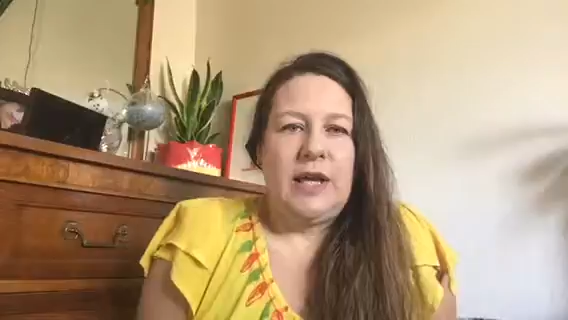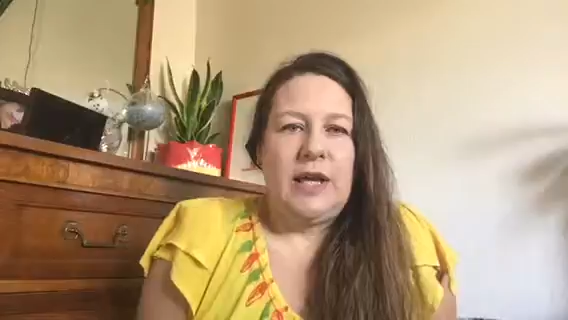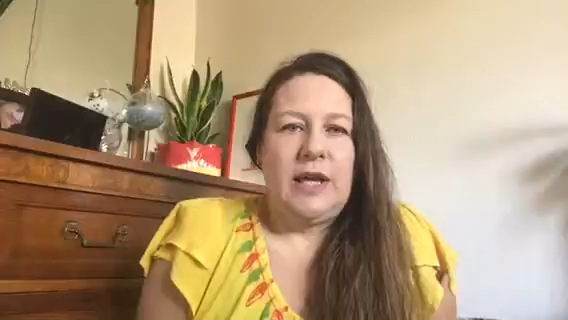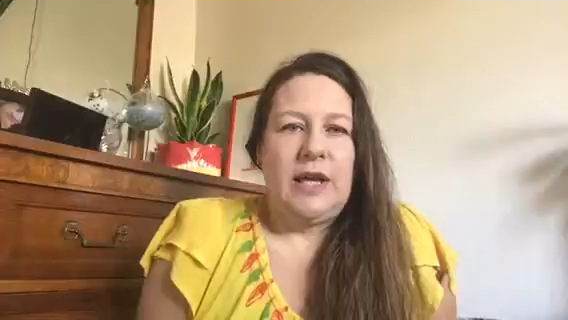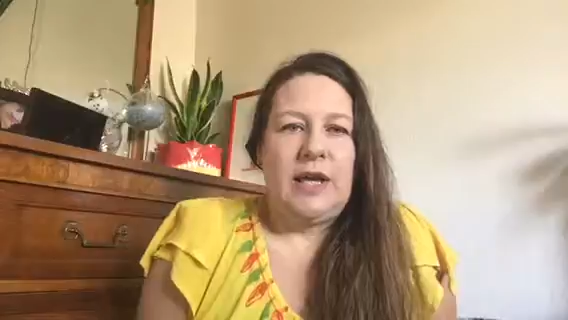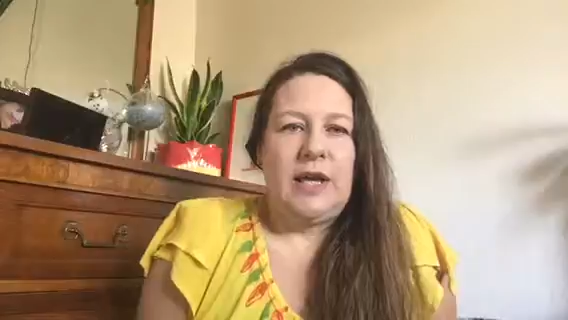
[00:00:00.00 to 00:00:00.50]

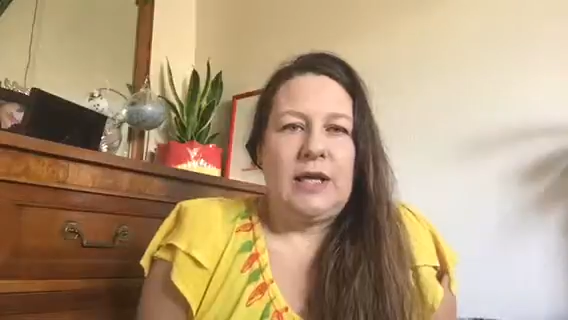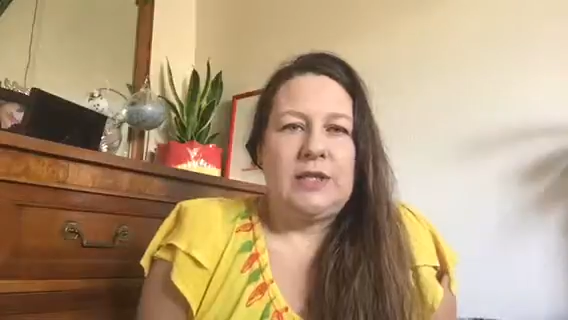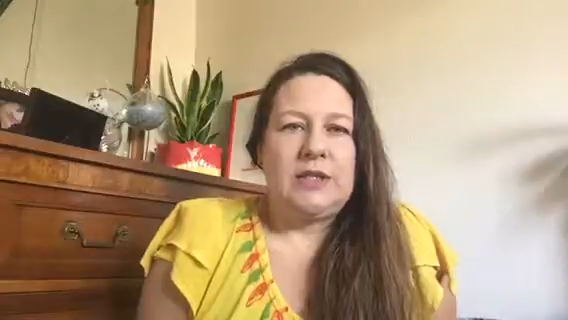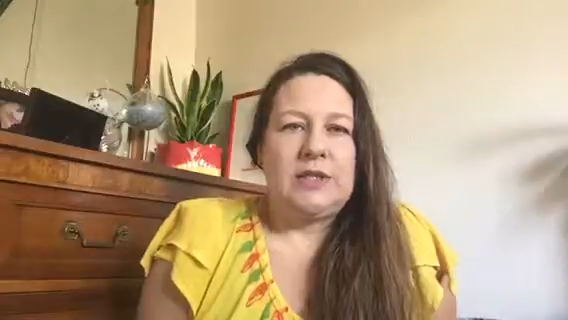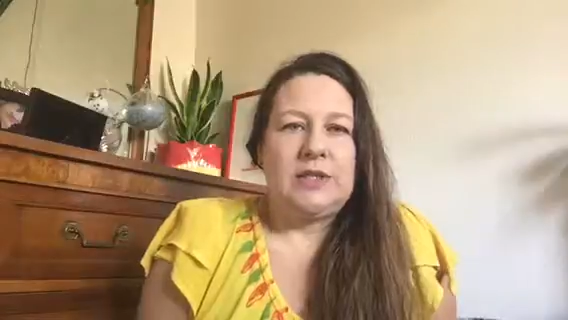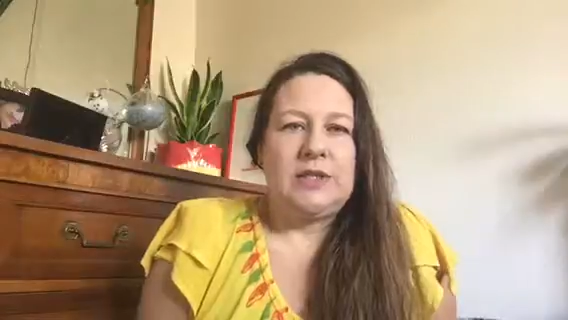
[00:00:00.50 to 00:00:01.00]

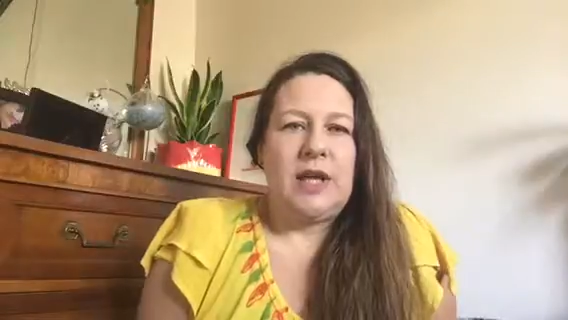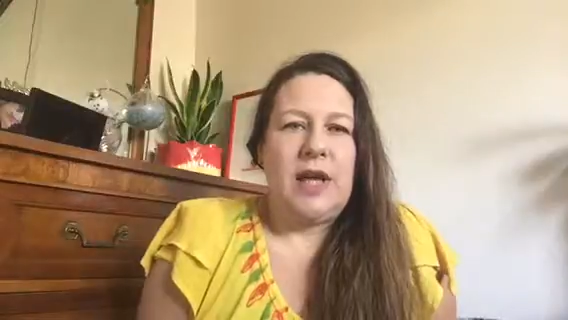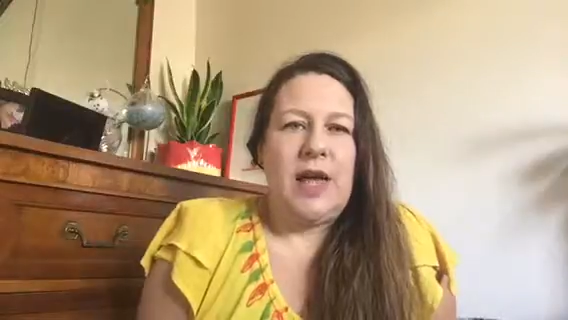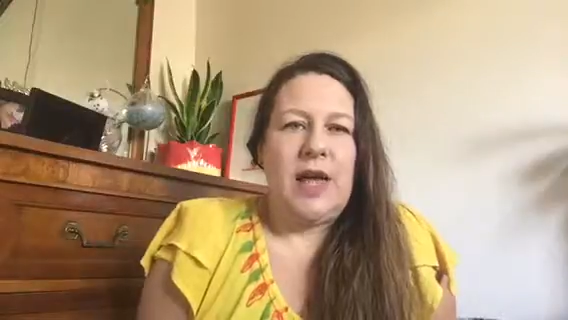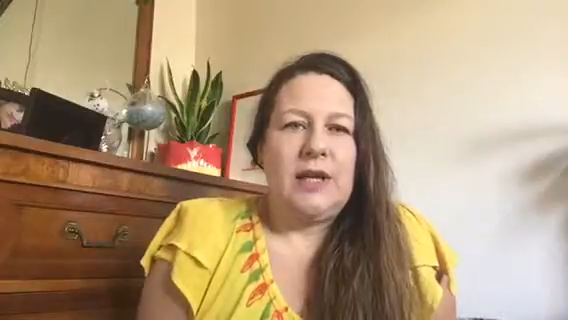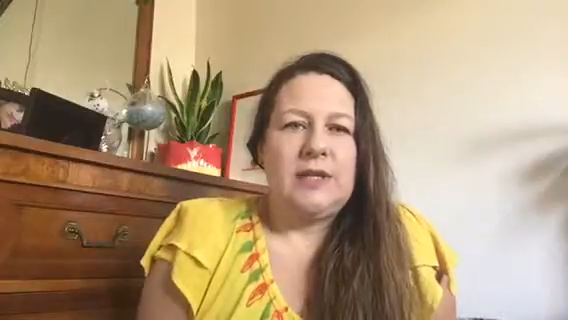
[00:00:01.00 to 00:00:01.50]
And
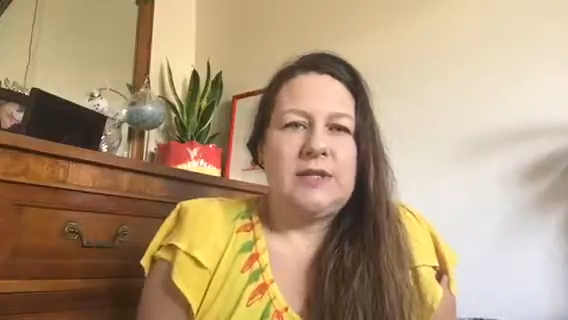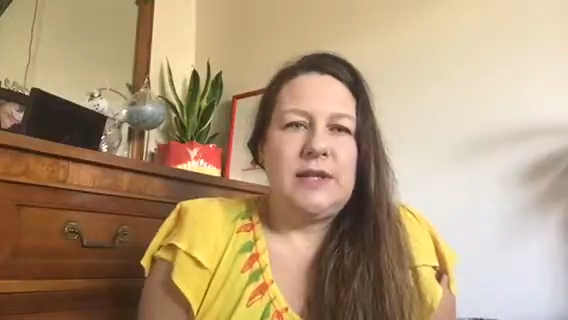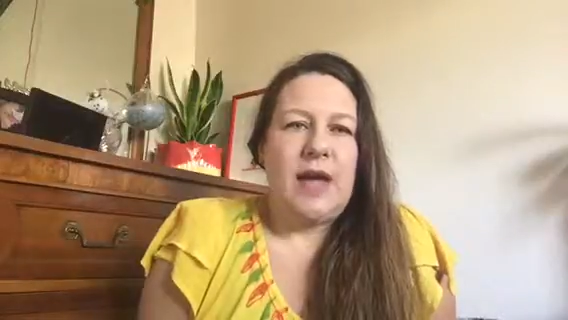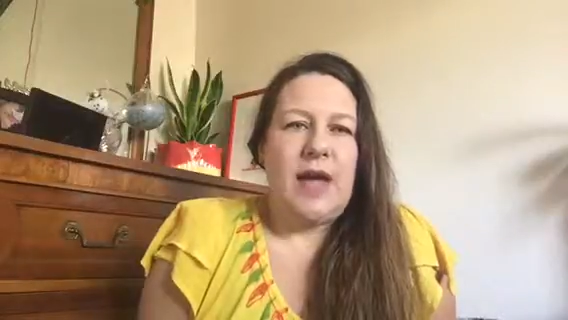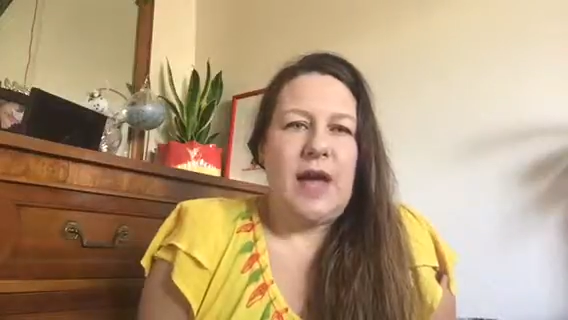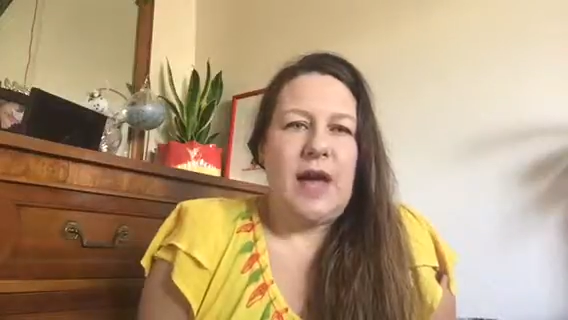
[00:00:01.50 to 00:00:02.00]
eggs
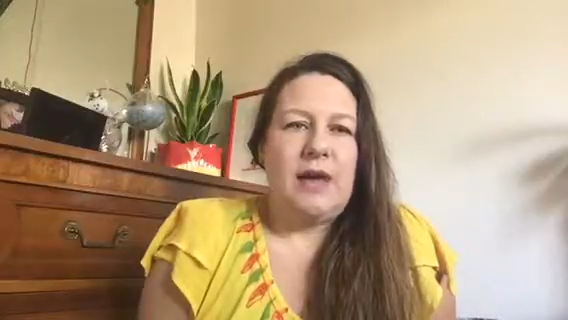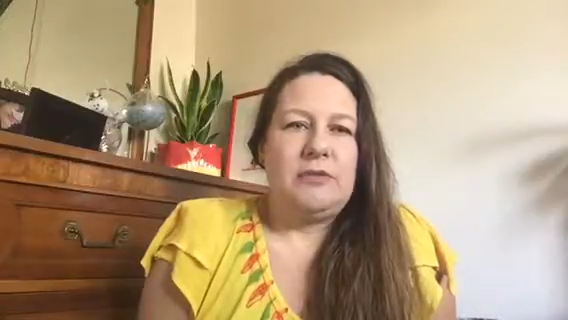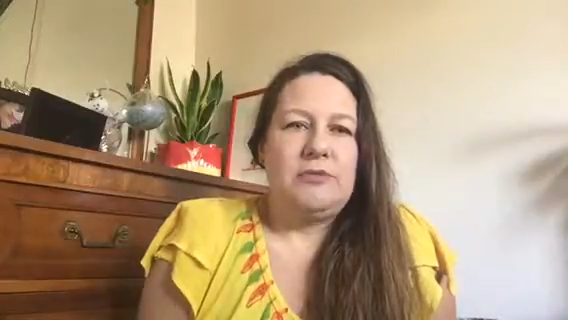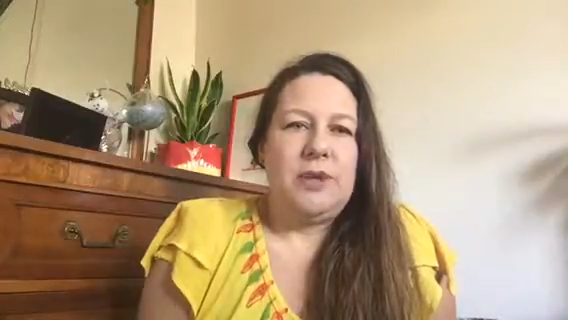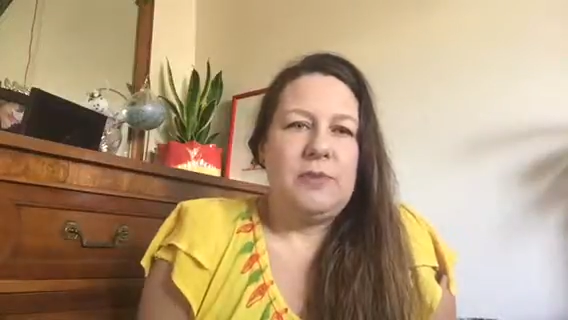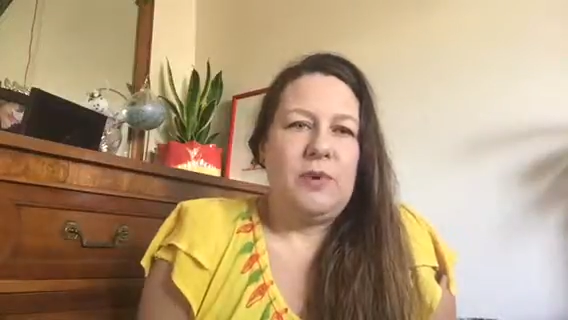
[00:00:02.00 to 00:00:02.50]
I
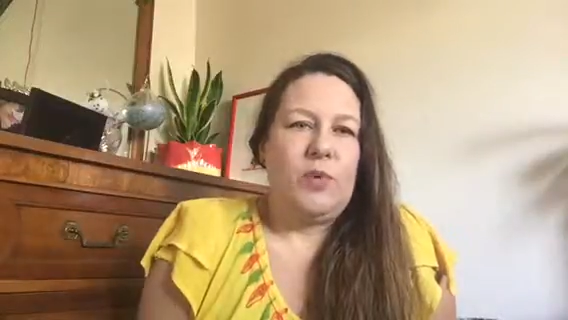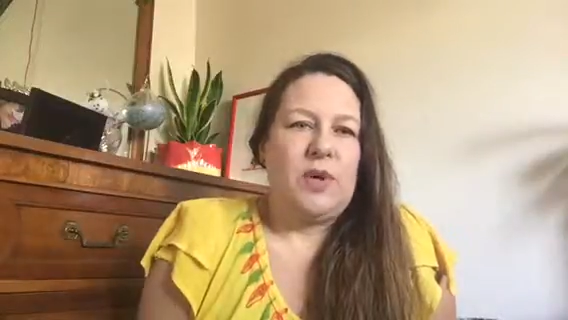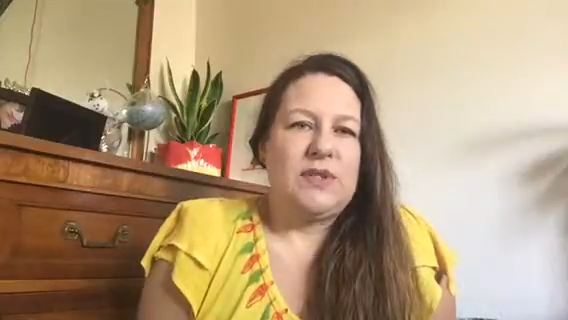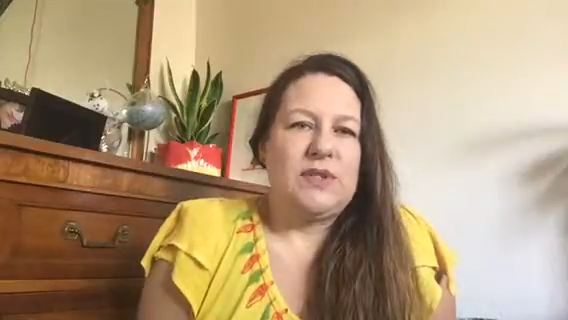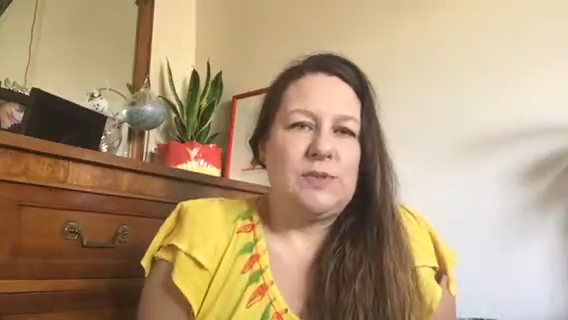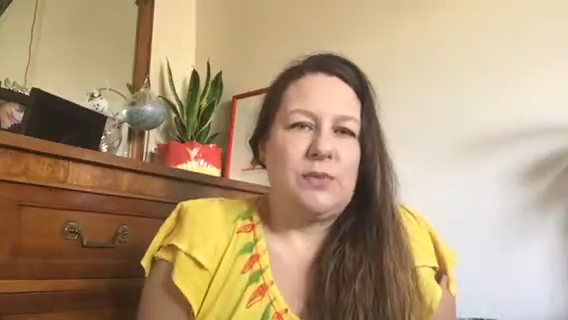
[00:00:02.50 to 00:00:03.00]
have maybe
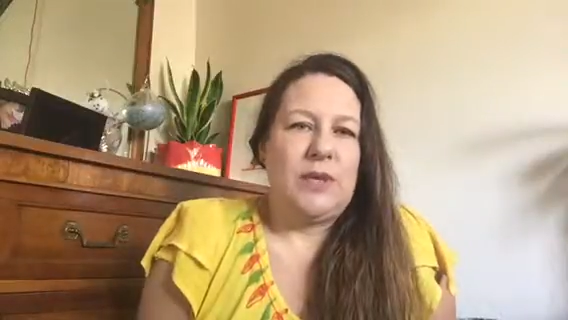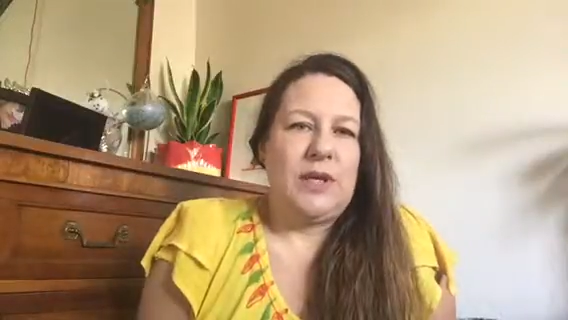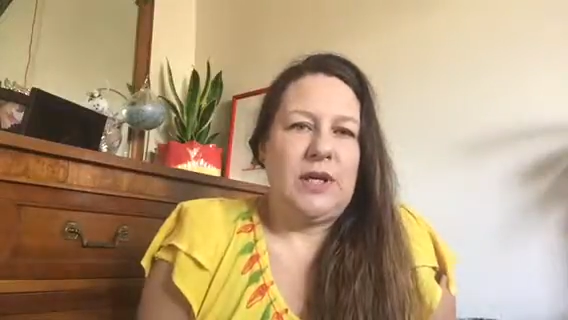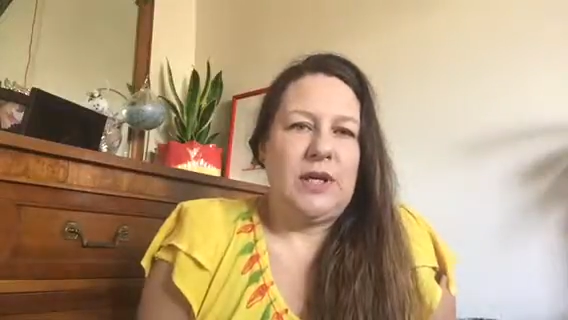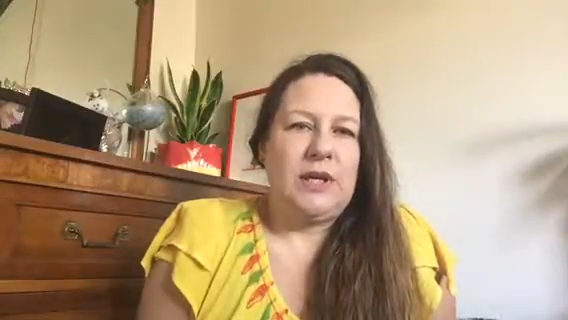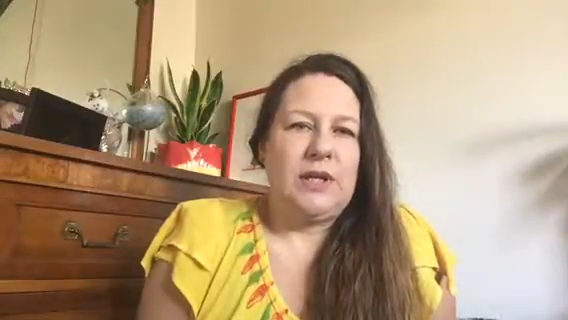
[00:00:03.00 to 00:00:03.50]
once a
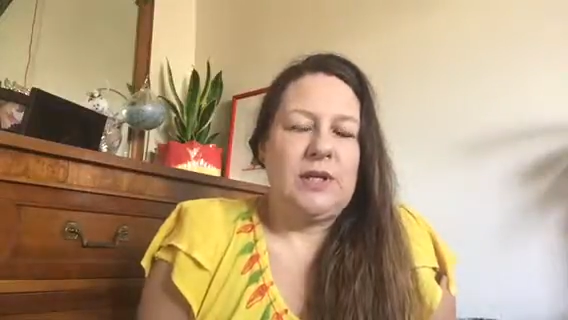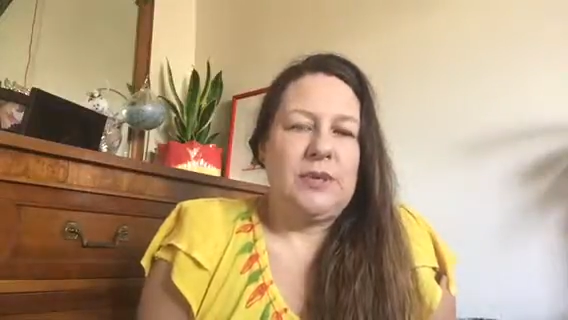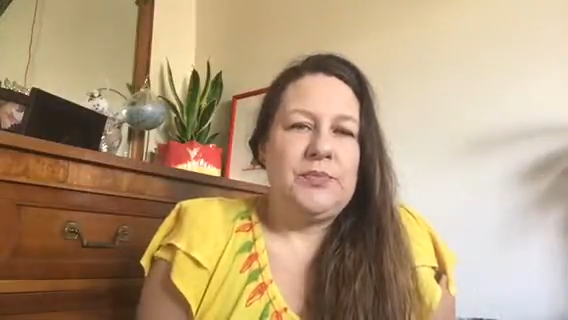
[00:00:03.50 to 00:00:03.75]
week.